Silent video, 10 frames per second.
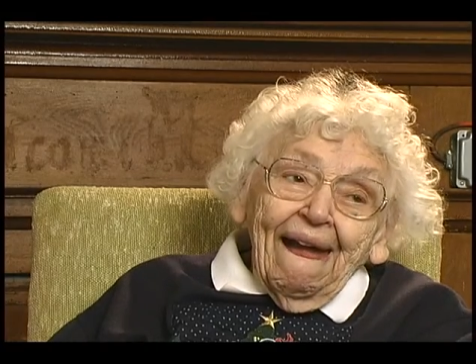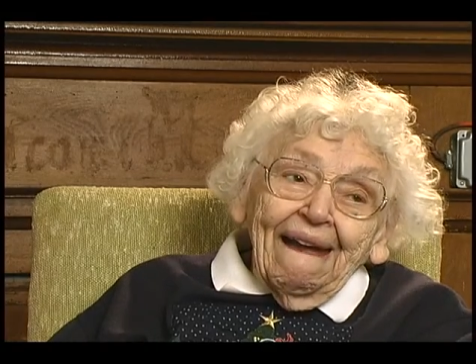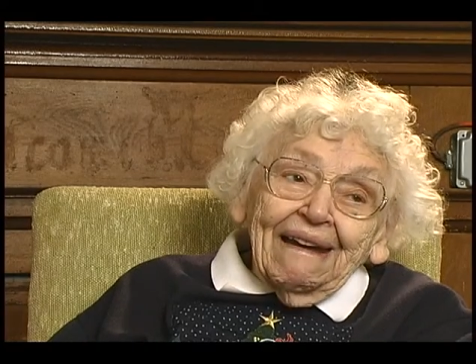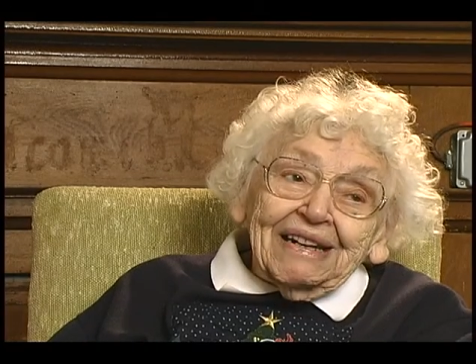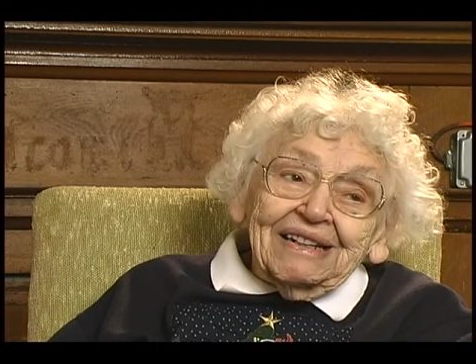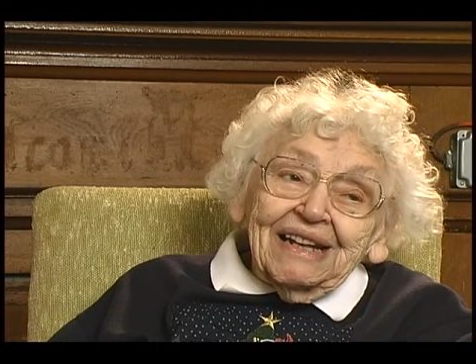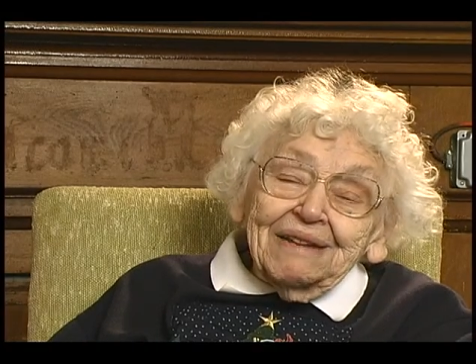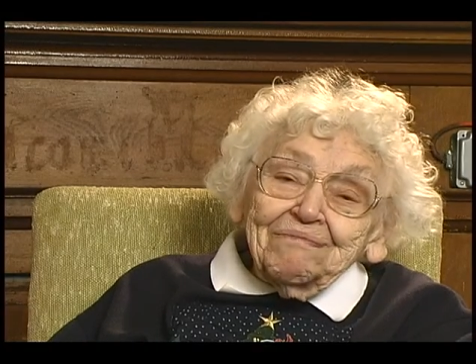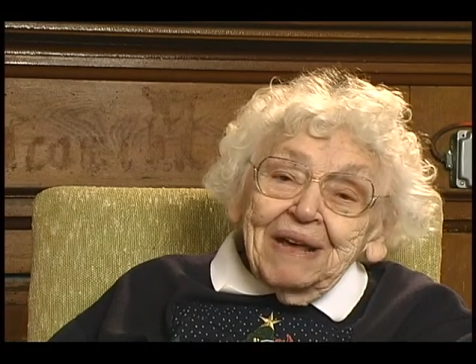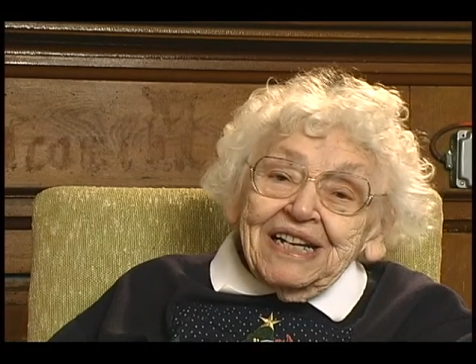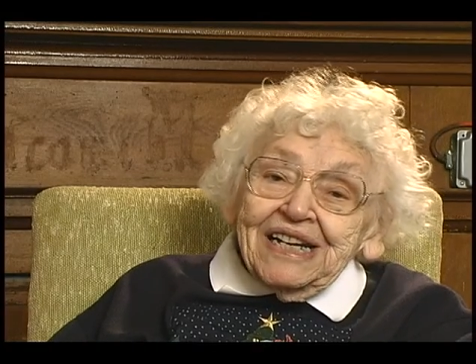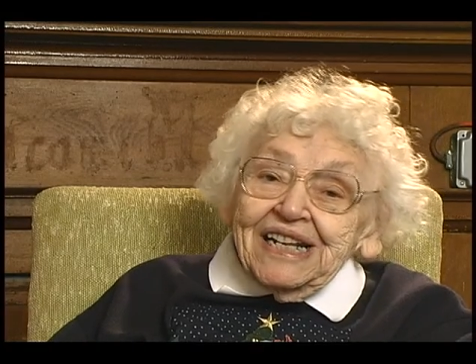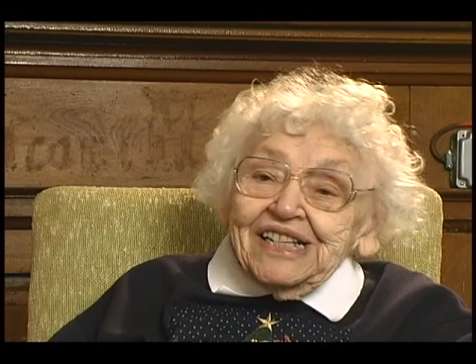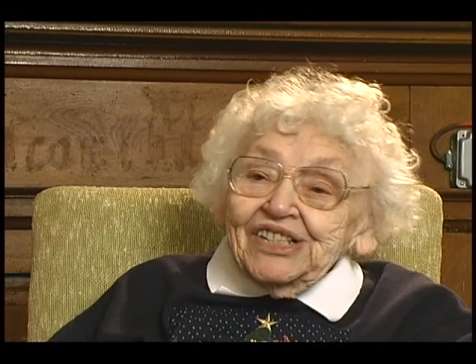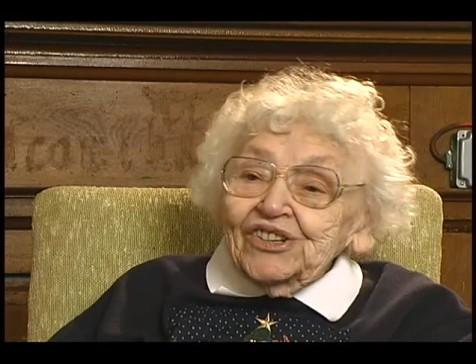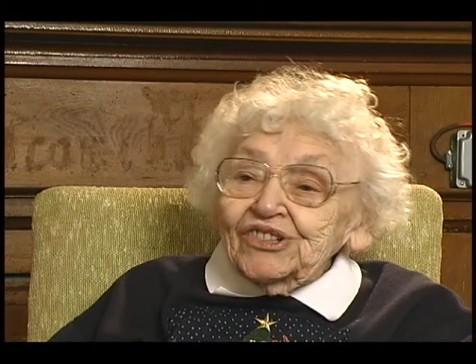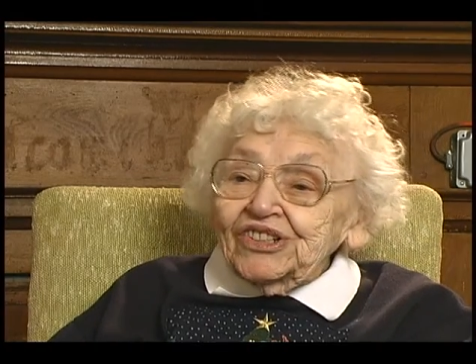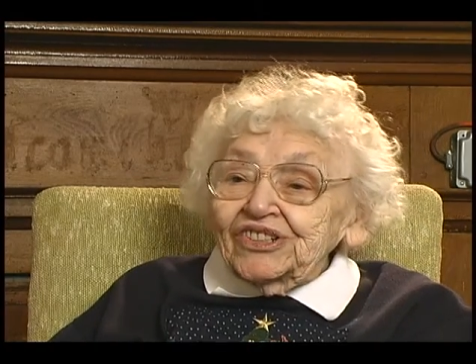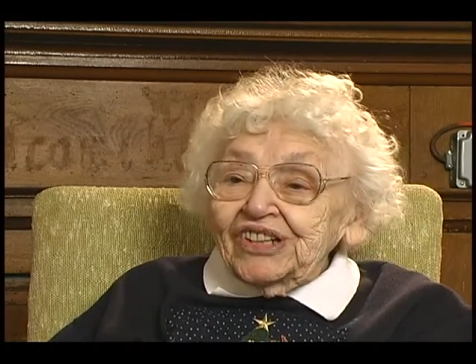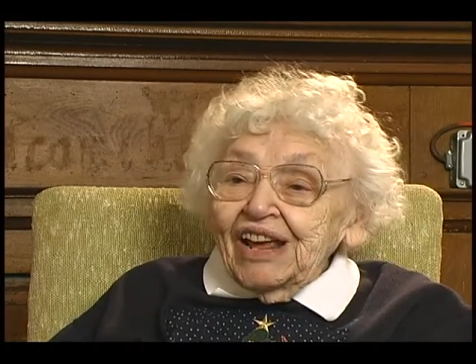And it made it easier
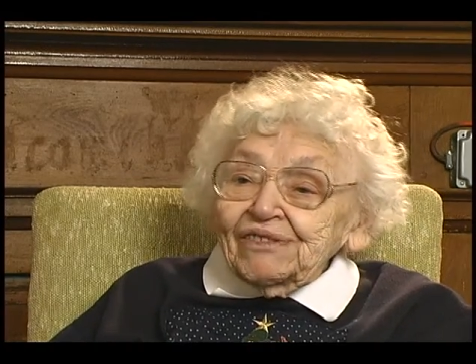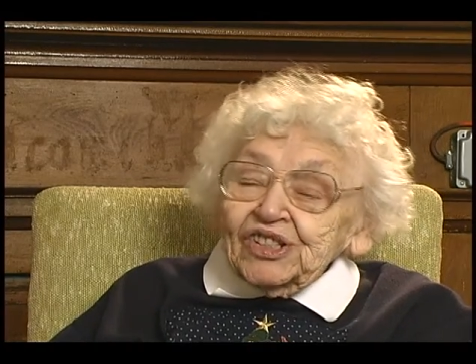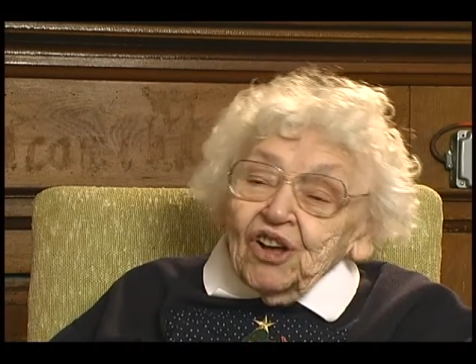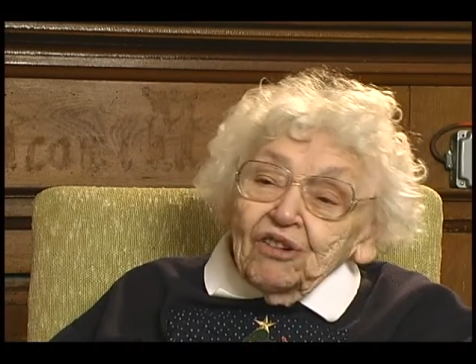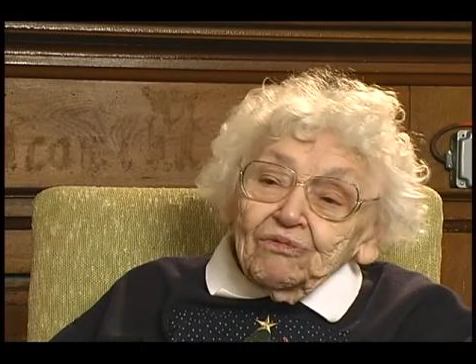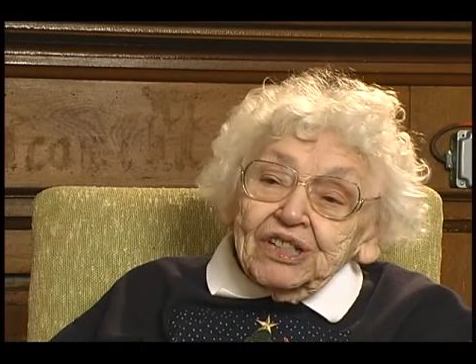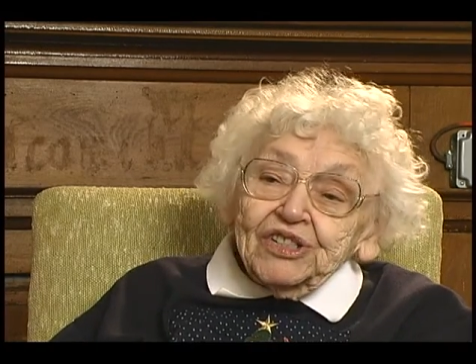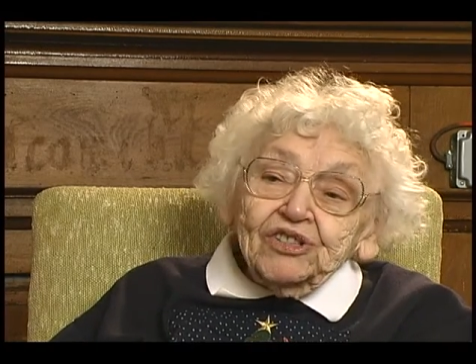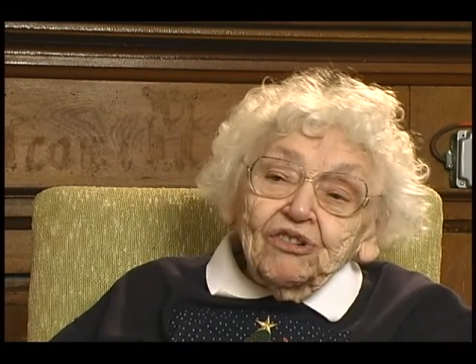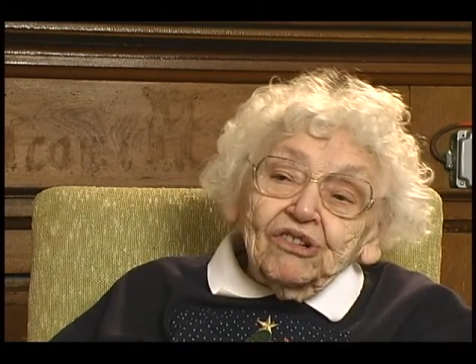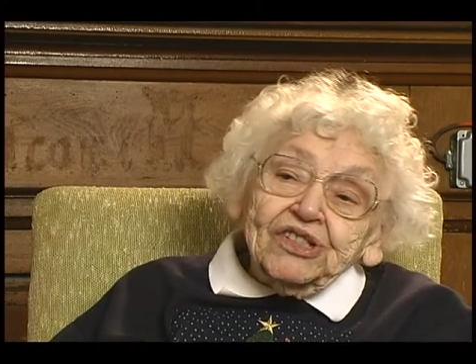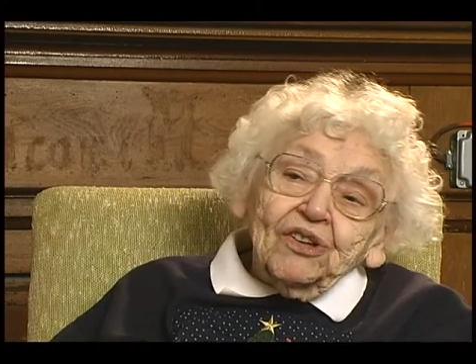to have us all in one school.